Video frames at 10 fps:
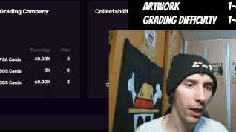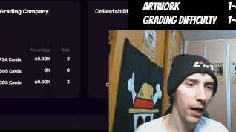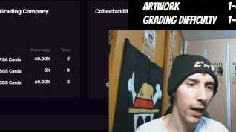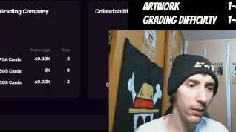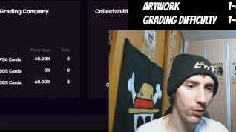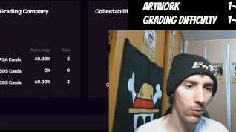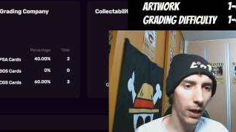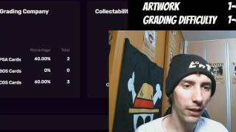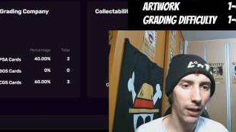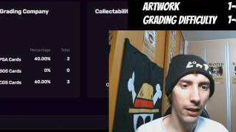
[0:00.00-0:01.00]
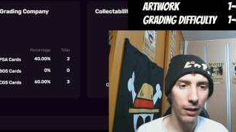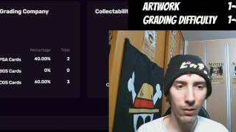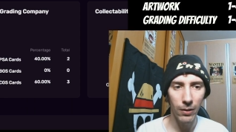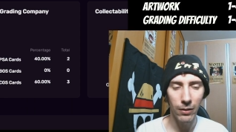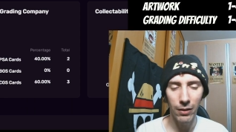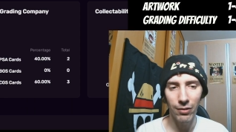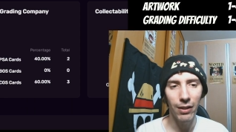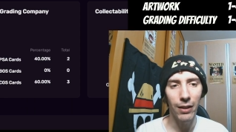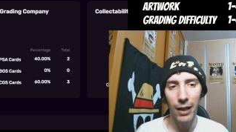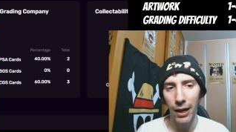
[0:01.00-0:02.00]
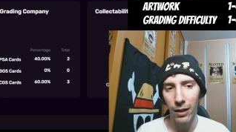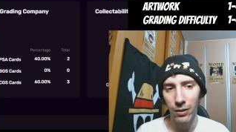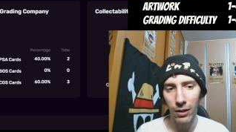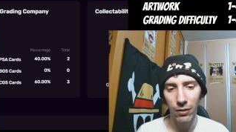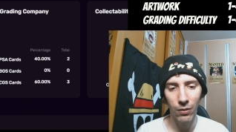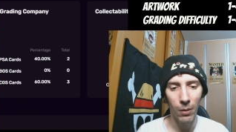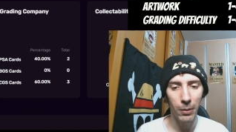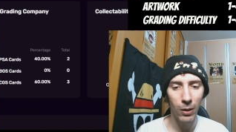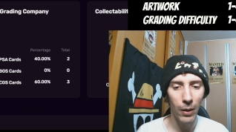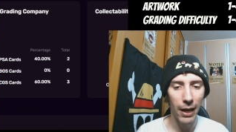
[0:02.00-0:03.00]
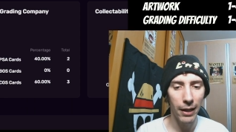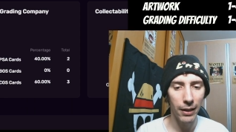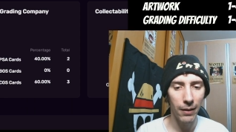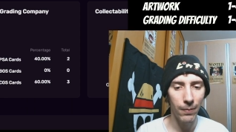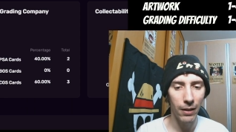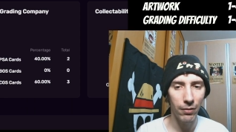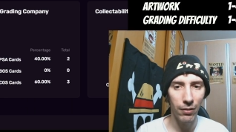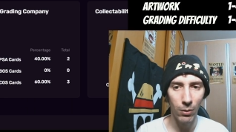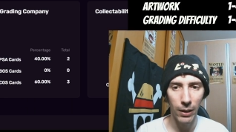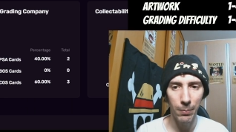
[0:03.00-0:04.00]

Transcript: I do like that I can clearly see the characters, so I'm going to go ahead and give this three